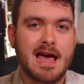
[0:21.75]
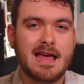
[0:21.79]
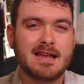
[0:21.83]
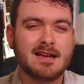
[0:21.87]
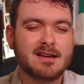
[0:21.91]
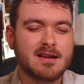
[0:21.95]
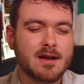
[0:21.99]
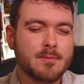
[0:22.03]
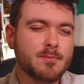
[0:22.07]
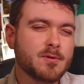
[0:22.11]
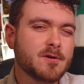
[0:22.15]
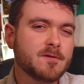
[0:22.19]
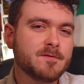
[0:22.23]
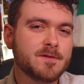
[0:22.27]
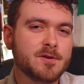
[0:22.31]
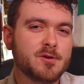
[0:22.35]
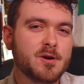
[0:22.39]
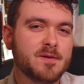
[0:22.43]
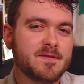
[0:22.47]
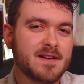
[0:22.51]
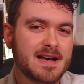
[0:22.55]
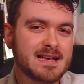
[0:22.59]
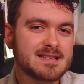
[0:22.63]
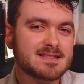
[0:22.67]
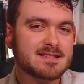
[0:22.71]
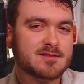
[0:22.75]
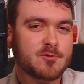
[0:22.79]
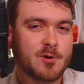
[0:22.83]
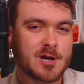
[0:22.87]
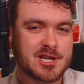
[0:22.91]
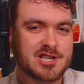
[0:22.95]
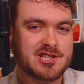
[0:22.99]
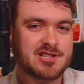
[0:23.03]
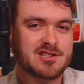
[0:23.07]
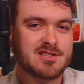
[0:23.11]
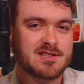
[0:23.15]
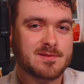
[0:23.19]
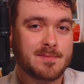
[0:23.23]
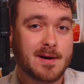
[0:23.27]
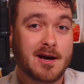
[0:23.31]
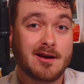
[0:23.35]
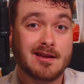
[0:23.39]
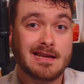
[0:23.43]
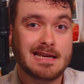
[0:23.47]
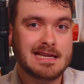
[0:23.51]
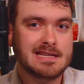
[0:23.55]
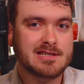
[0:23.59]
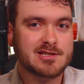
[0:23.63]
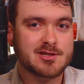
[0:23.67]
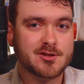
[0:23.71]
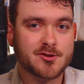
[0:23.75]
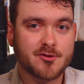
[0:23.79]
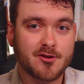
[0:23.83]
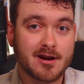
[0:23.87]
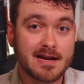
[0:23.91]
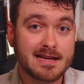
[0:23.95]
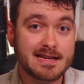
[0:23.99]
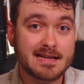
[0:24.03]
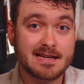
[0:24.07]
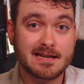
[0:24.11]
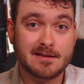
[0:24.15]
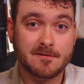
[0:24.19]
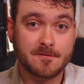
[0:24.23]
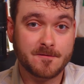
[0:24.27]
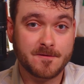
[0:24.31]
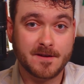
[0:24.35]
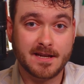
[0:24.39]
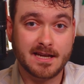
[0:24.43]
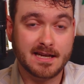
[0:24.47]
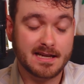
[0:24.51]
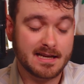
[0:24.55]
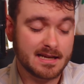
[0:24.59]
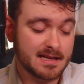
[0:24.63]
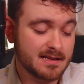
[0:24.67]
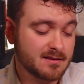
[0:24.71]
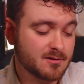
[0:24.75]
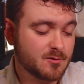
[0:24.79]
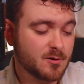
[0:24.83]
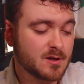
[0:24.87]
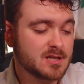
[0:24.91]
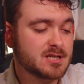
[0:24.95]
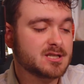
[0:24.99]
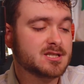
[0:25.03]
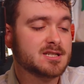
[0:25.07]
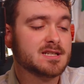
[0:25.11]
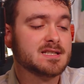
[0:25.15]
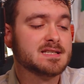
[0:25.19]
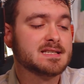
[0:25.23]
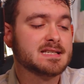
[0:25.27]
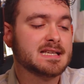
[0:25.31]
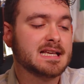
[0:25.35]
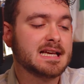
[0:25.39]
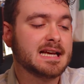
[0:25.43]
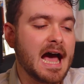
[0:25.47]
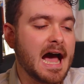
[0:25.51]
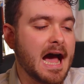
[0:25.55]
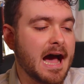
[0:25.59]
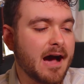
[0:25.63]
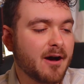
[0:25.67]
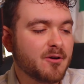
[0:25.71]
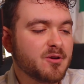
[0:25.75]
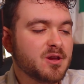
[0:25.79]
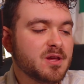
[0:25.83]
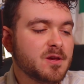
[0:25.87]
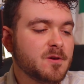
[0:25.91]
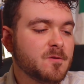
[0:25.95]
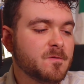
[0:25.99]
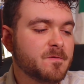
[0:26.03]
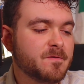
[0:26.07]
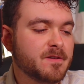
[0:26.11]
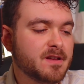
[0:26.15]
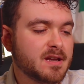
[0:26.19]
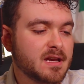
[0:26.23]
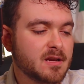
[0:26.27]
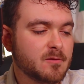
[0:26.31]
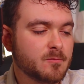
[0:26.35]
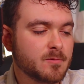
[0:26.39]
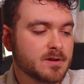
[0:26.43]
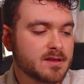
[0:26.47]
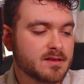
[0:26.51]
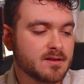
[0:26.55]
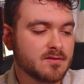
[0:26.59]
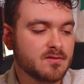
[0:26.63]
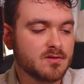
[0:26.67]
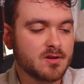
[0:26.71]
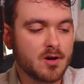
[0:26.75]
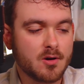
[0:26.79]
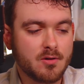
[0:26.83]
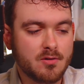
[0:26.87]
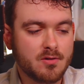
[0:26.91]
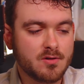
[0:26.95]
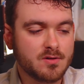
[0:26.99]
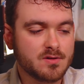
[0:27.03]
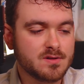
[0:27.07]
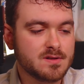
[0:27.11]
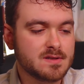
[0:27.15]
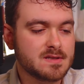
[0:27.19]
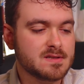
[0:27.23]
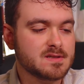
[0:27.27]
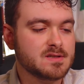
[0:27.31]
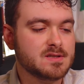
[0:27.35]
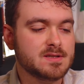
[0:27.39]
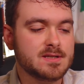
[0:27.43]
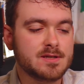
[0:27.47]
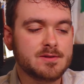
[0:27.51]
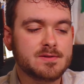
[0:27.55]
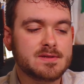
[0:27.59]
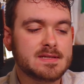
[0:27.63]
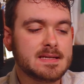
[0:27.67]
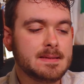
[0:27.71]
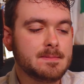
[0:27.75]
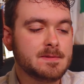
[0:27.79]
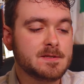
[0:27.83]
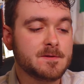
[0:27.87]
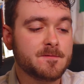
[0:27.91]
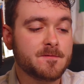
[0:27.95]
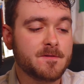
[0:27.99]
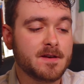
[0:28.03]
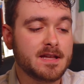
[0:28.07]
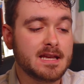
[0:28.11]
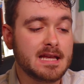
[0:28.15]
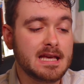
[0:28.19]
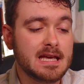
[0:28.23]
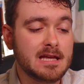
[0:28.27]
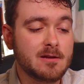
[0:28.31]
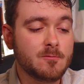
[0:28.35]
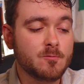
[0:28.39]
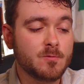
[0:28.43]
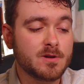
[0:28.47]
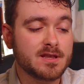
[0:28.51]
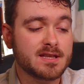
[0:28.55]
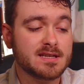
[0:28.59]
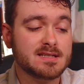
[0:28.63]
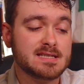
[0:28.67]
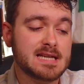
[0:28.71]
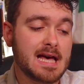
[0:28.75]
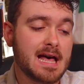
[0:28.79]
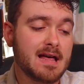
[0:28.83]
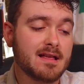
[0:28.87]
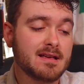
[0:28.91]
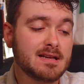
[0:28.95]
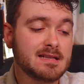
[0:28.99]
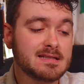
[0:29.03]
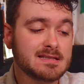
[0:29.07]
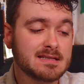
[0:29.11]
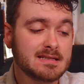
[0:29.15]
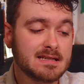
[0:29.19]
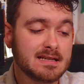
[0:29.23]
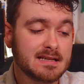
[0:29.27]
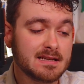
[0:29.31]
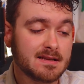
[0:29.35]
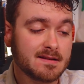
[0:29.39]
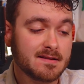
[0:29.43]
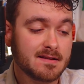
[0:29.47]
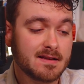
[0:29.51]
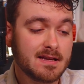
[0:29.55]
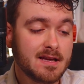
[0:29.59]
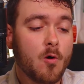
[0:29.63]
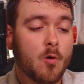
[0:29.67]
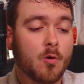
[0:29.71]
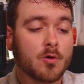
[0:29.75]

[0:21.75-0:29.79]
And a number of you have asked questions about integrating and fitting in. Questions like, how do you fit in with the locals? Do you seem to fit in with Italians in Italy?